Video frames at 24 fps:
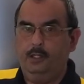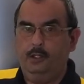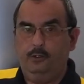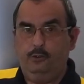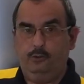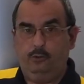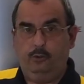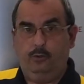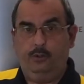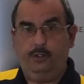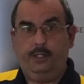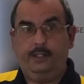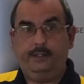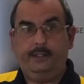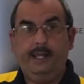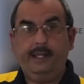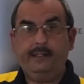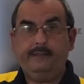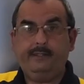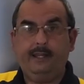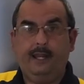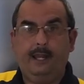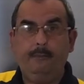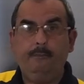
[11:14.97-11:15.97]
During the
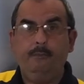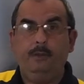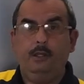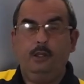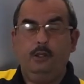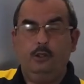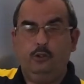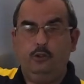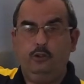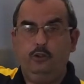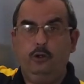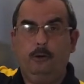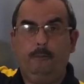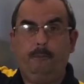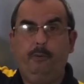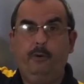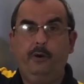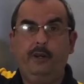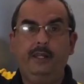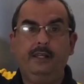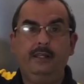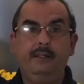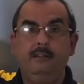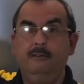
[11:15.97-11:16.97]
daytime, you're
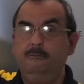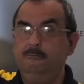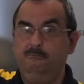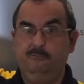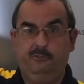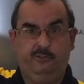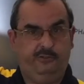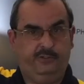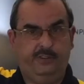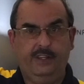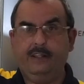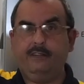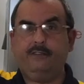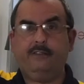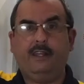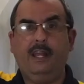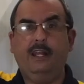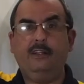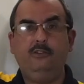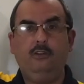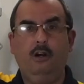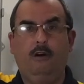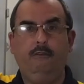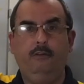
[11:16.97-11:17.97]
putting 6
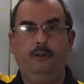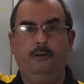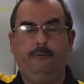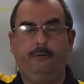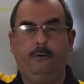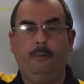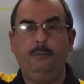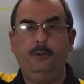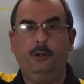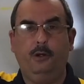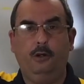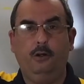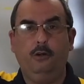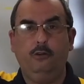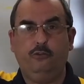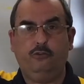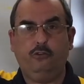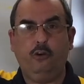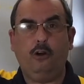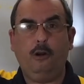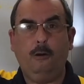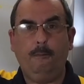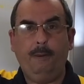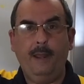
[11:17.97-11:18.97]
kW from your
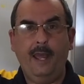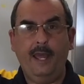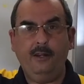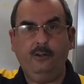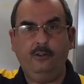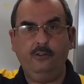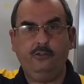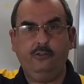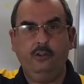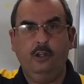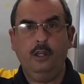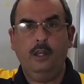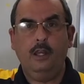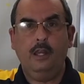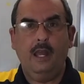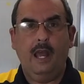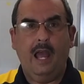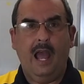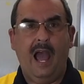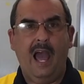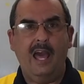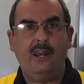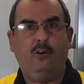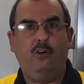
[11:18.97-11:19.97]
solar panels
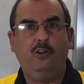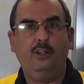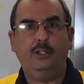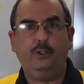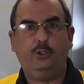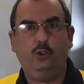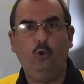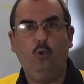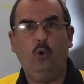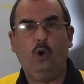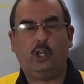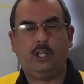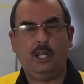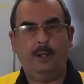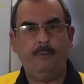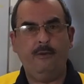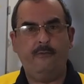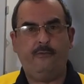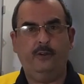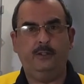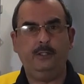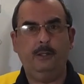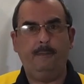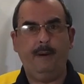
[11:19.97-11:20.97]
and only 2 are coming
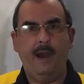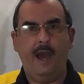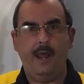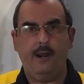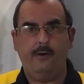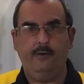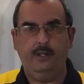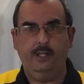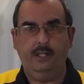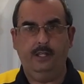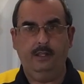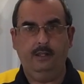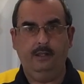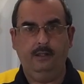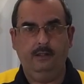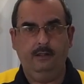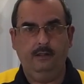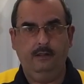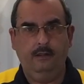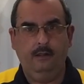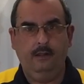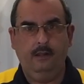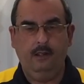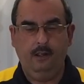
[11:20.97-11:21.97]
from the battery.
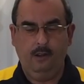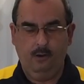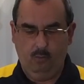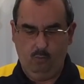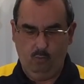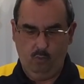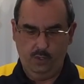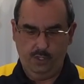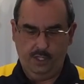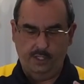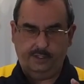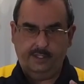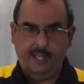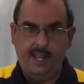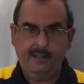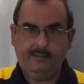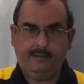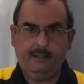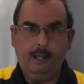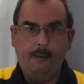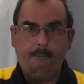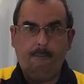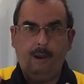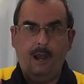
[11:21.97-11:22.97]
With the
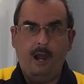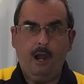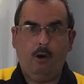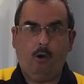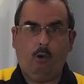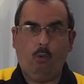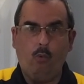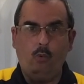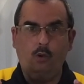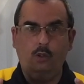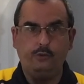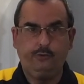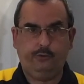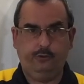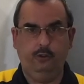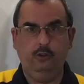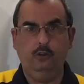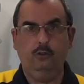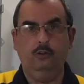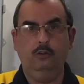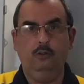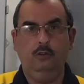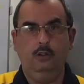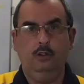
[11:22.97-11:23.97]
Tesla PowerWall
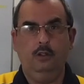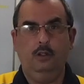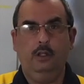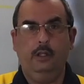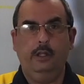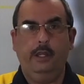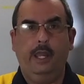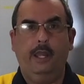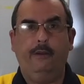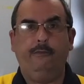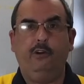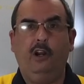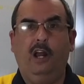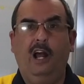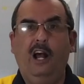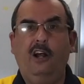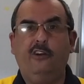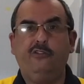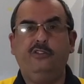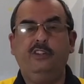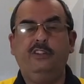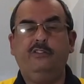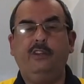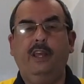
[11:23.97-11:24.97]
2, if your
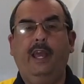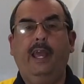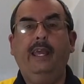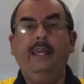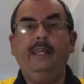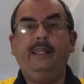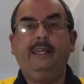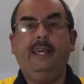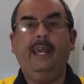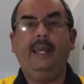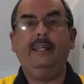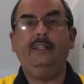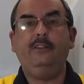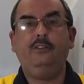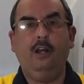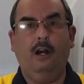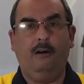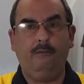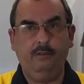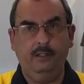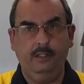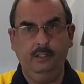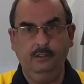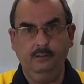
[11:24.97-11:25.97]
house needs 8
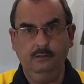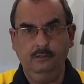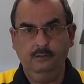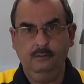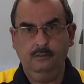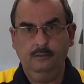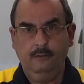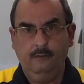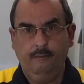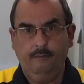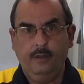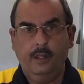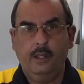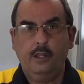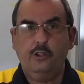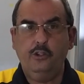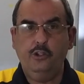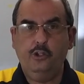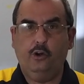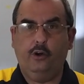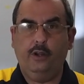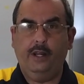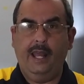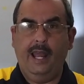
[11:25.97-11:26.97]
kW,
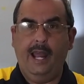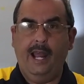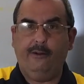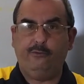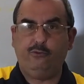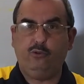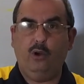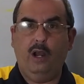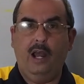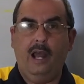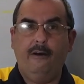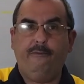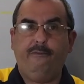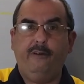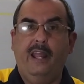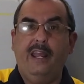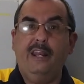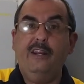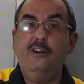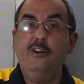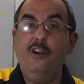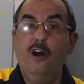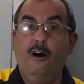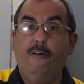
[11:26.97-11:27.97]
you're going to have
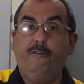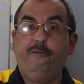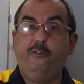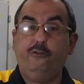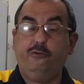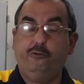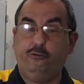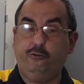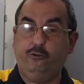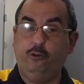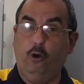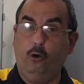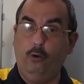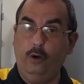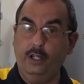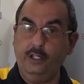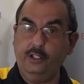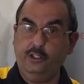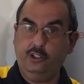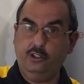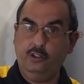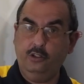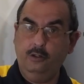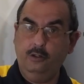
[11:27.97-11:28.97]
enough storage